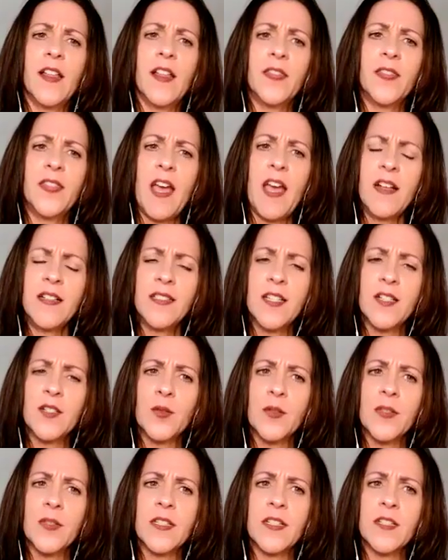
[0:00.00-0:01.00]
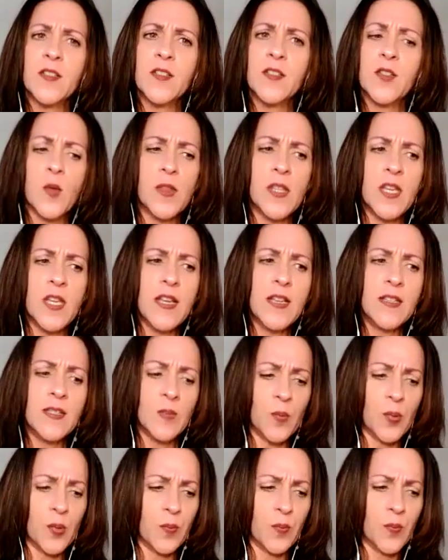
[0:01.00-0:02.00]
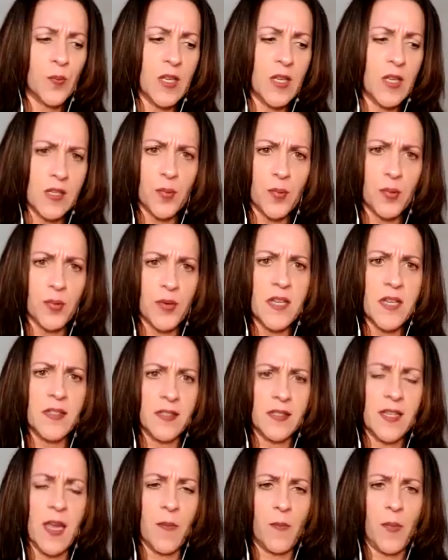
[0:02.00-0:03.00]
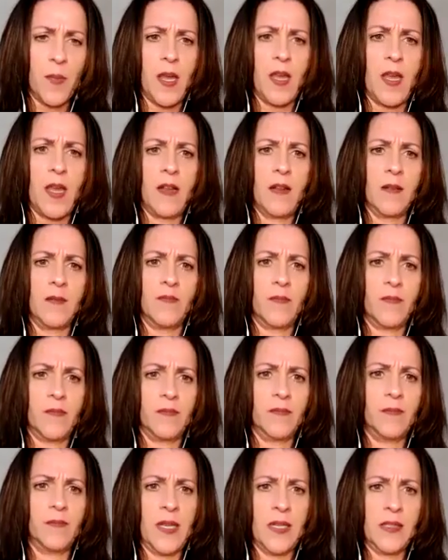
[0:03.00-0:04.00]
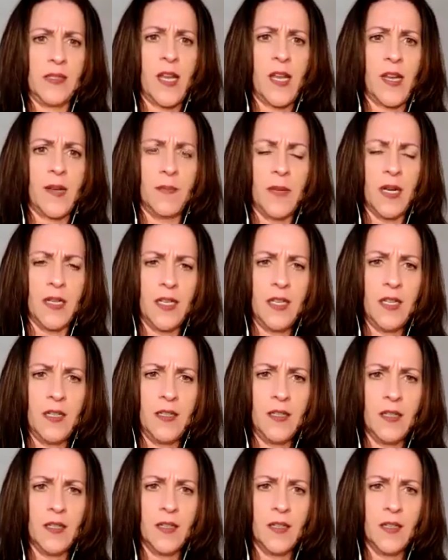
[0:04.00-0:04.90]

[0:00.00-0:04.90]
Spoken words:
That's interesting. So these priests get paid big time money?